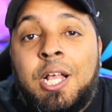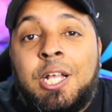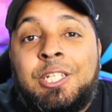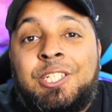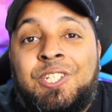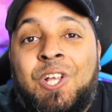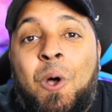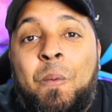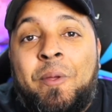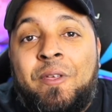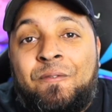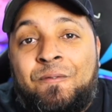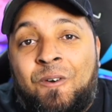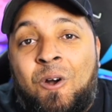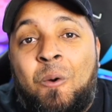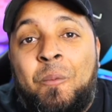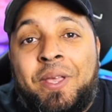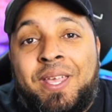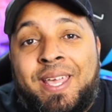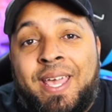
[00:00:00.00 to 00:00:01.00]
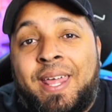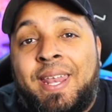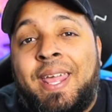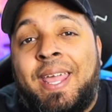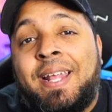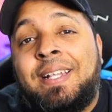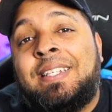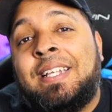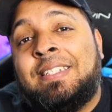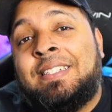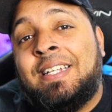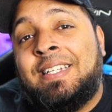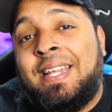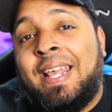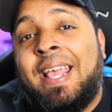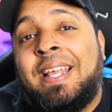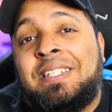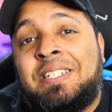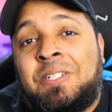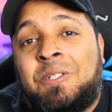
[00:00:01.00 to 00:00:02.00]
So before we get into
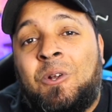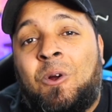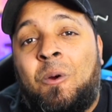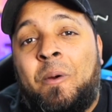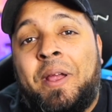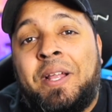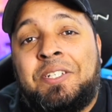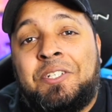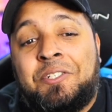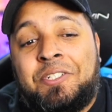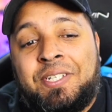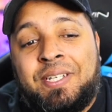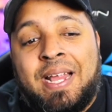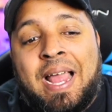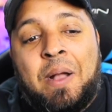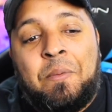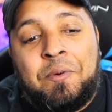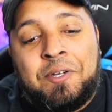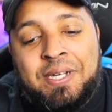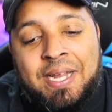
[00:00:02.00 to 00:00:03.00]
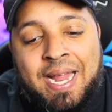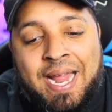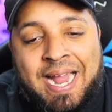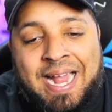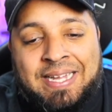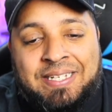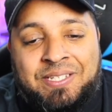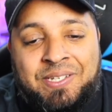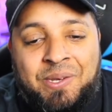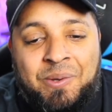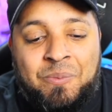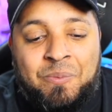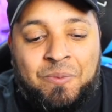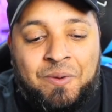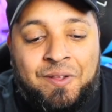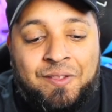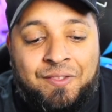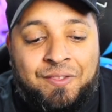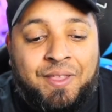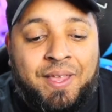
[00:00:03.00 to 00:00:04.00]
today's stories, you see, I want to ask you
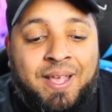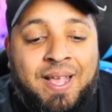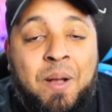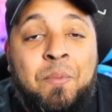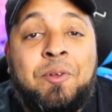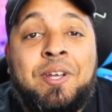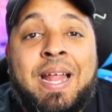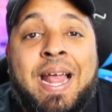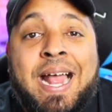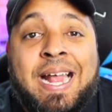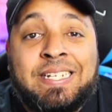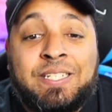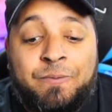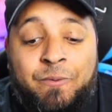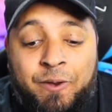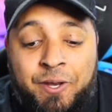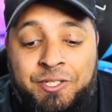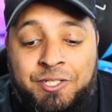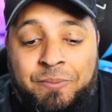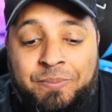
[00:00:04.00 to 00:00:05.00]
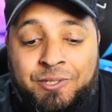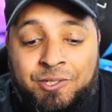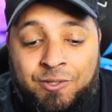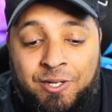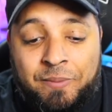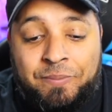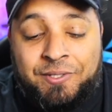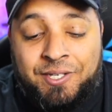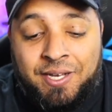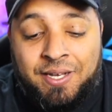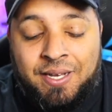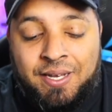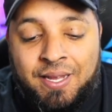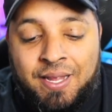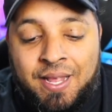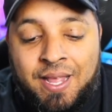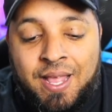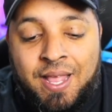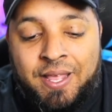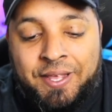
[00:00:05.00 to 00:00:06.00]
one thing. I want to ask for your subscription.
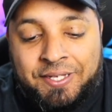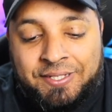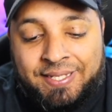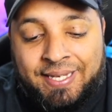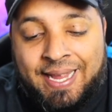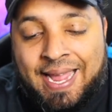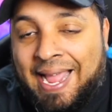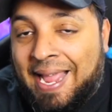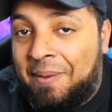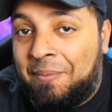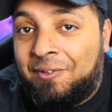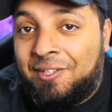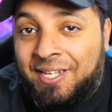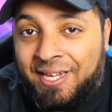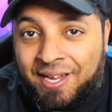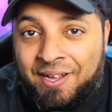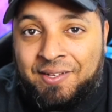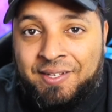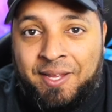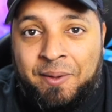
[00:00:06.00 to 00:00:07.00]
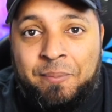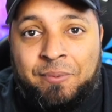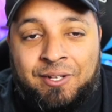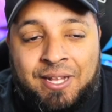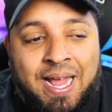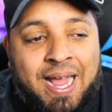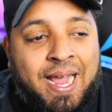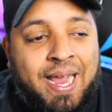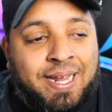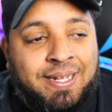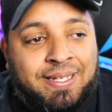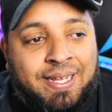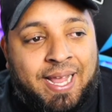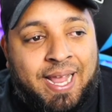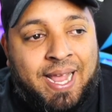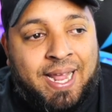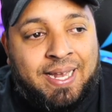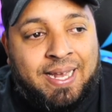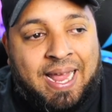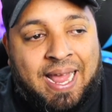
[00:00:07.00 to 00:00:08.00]
You see, I'm legally blind
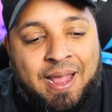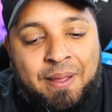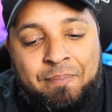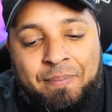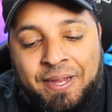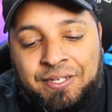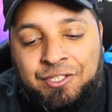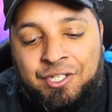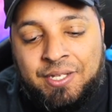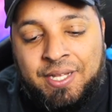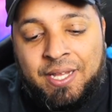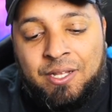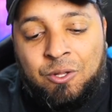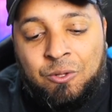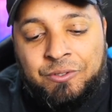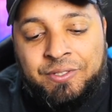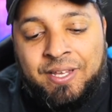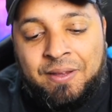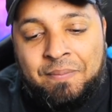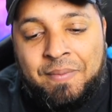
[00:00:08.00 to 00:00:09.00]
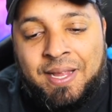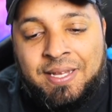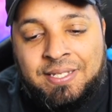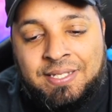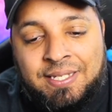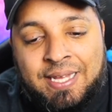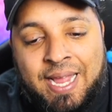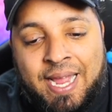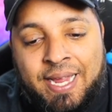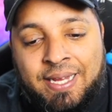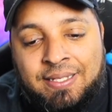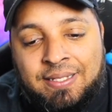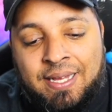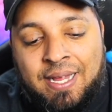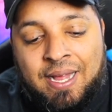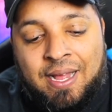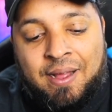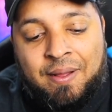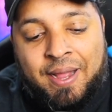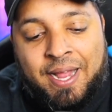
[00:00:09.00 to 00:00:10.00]
and I'm basically losing my sight
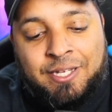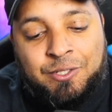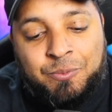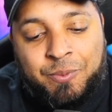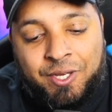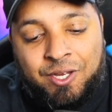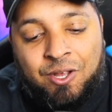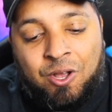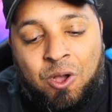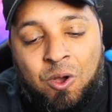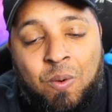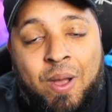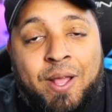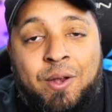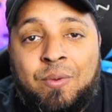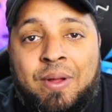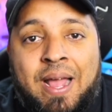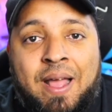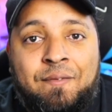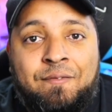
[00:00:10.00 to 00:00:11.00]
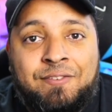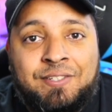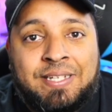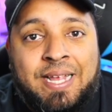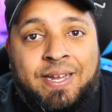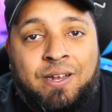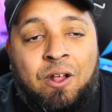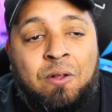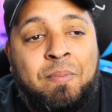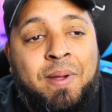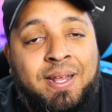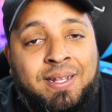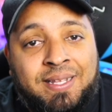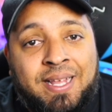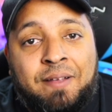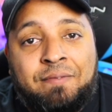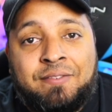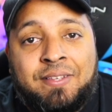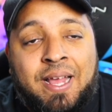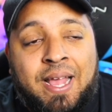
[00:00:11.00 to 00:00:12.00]
uh, as we go. I don't have sight on my
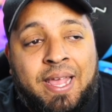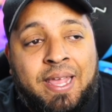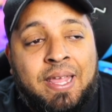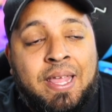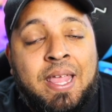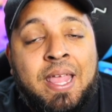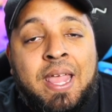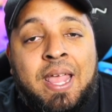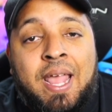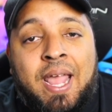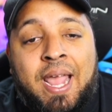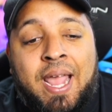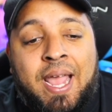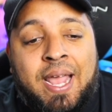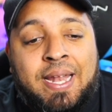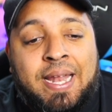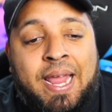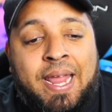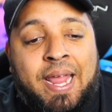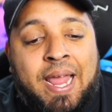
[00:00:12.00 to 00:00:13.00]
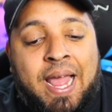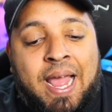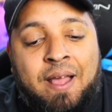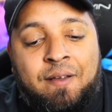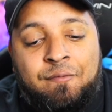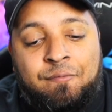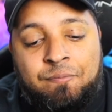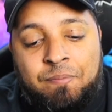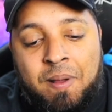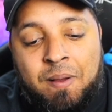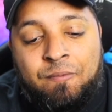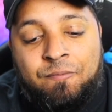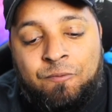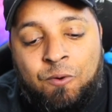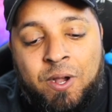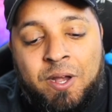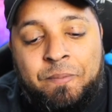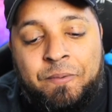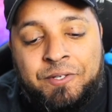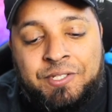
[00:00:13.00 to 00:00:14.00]
left eye and I have about
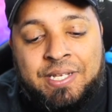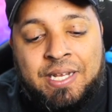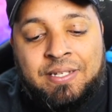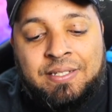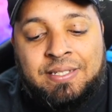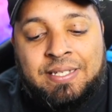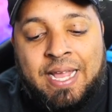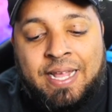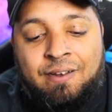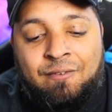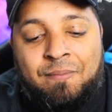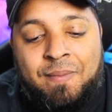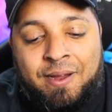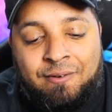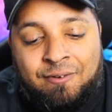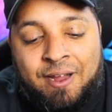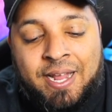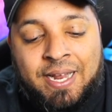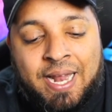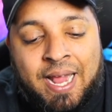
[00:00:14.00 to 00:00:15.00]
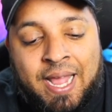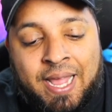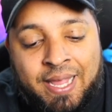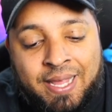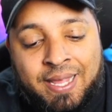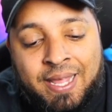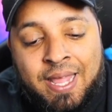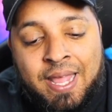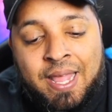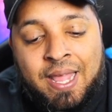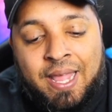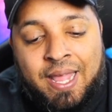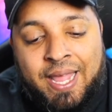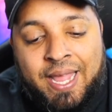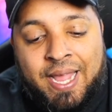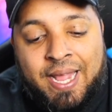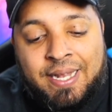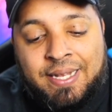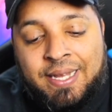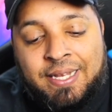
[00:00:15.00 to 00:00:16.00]
40% sight of my right eye
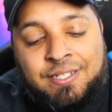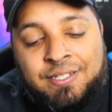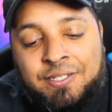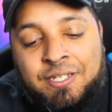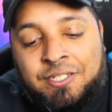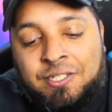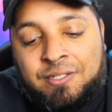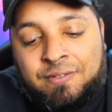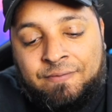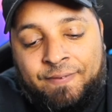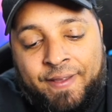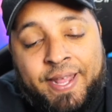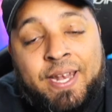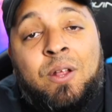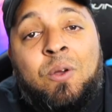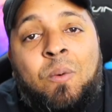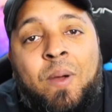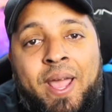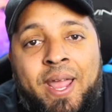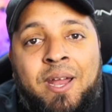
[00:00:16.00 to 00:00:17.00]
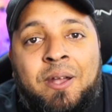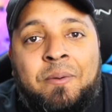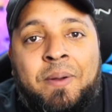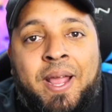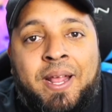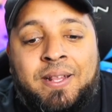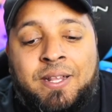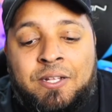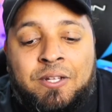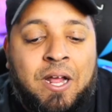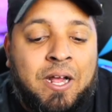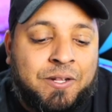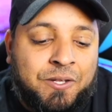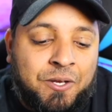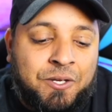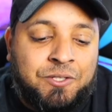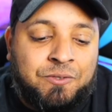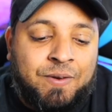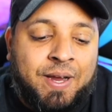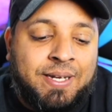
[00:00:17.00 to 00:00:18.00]
and it's just fading away, right? The
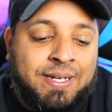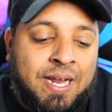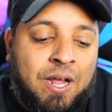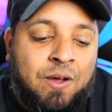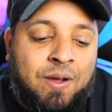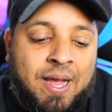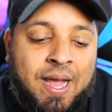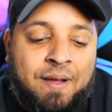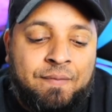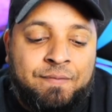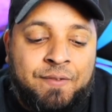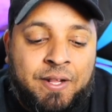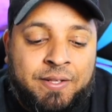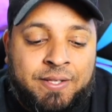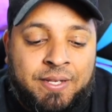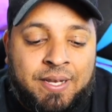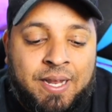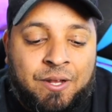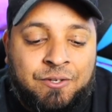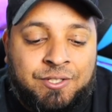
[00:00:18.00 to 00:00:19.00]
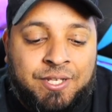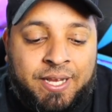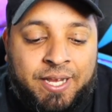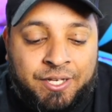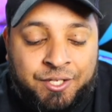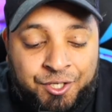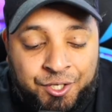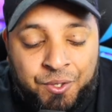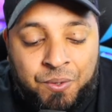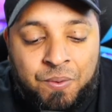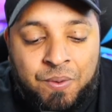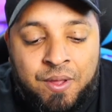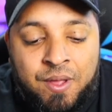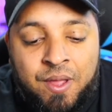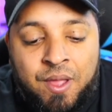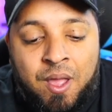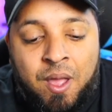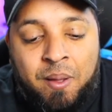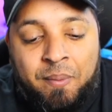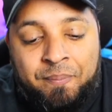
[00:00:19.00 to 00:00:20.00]
doctors right now have nothing else they can do,
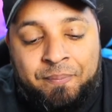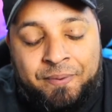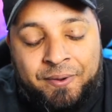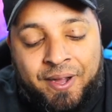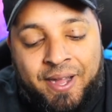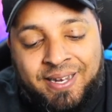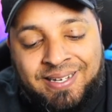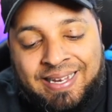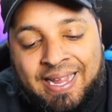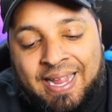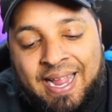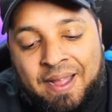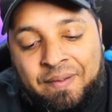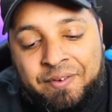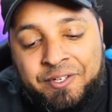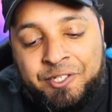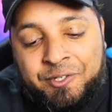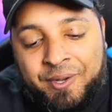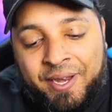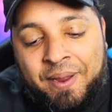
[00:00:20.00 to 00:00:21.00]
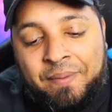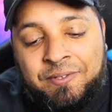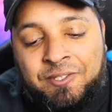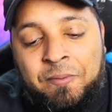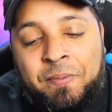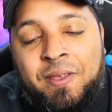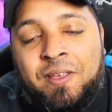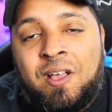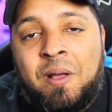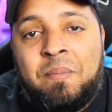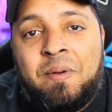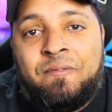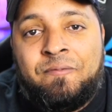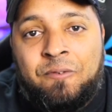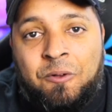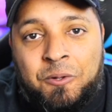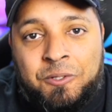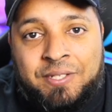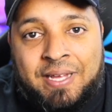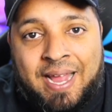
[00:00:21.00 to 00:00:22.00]
but I have a dream to become a
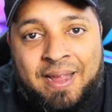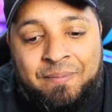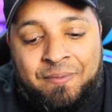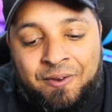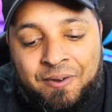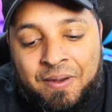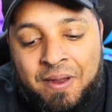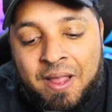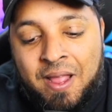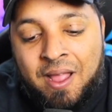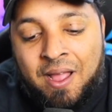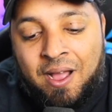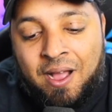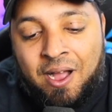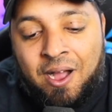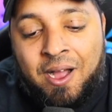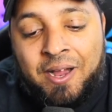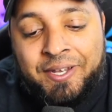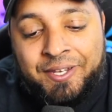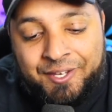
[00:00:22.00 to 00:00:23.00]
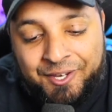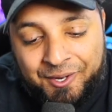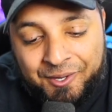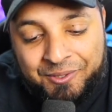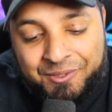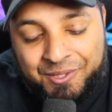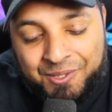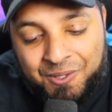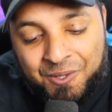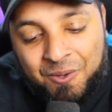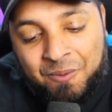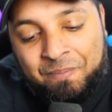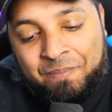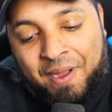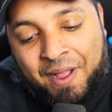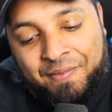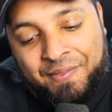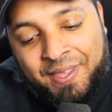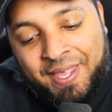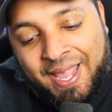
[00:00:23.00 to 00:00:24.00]
full timer on YouTube
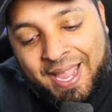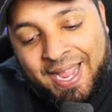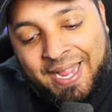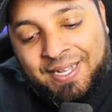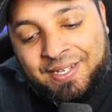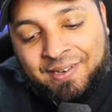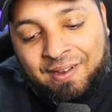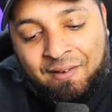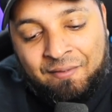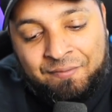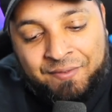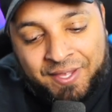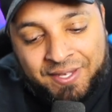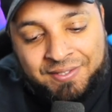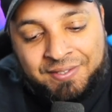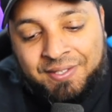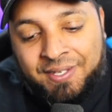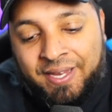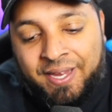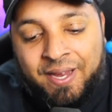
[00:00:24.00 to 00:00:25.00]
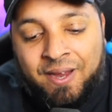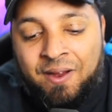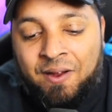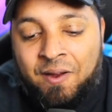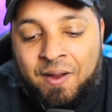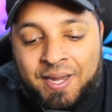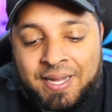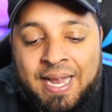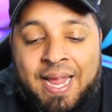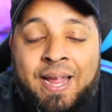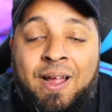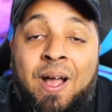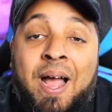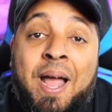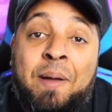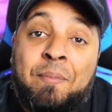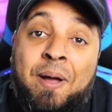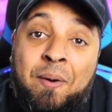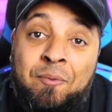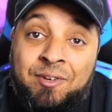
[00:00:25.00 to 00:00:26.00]
by the end of this year. And I,
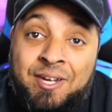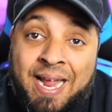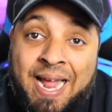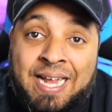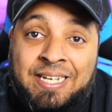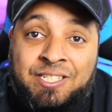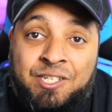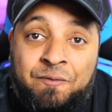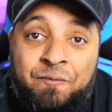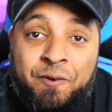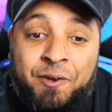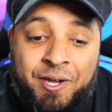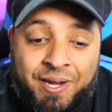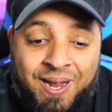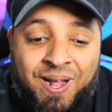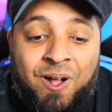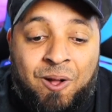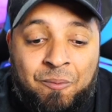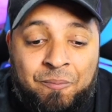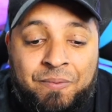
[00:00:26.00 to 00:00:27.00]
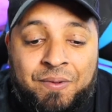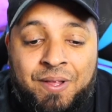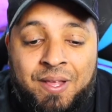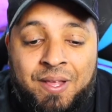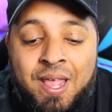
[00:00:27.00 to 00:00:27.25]
I'm, I want to ask you for your help.